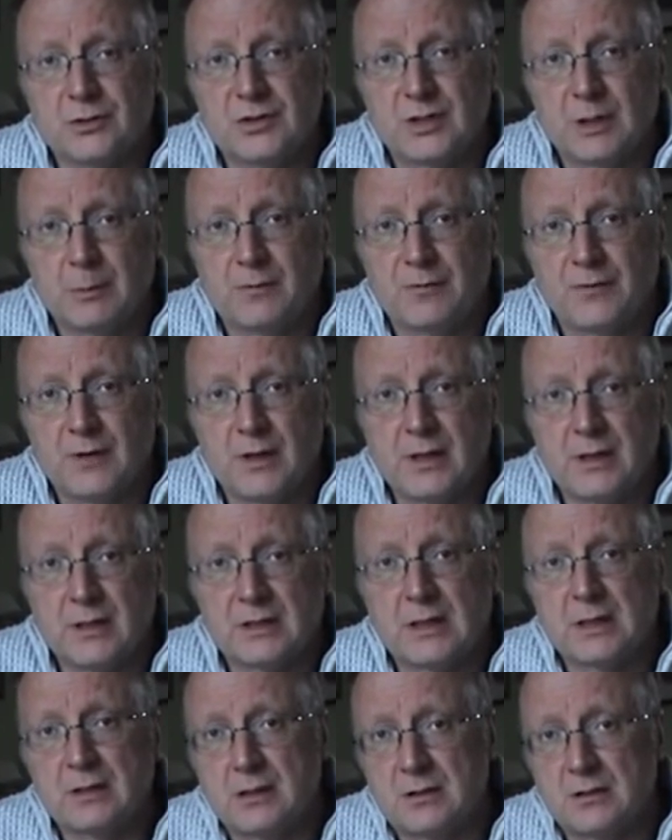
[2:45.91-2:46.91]
subphase
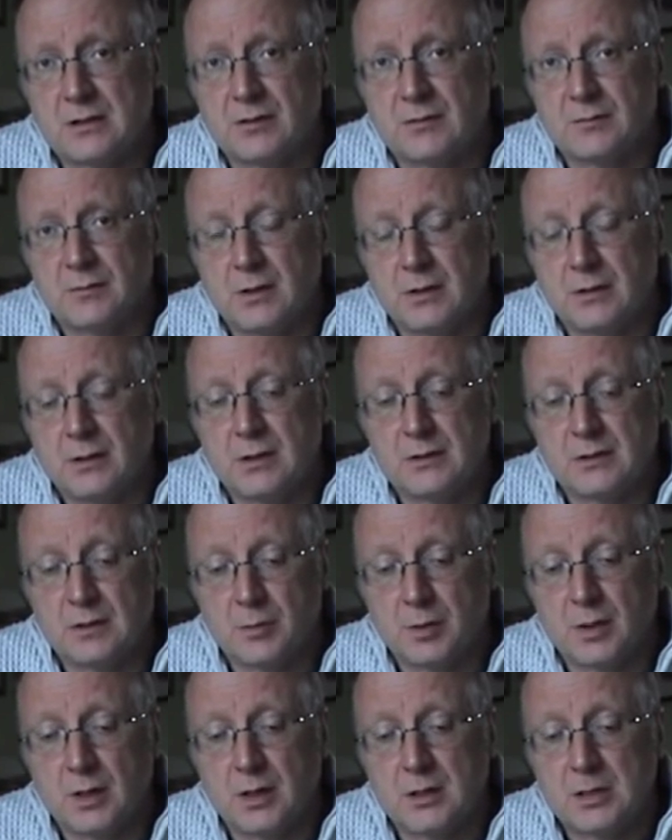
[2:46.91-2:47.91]
and their supply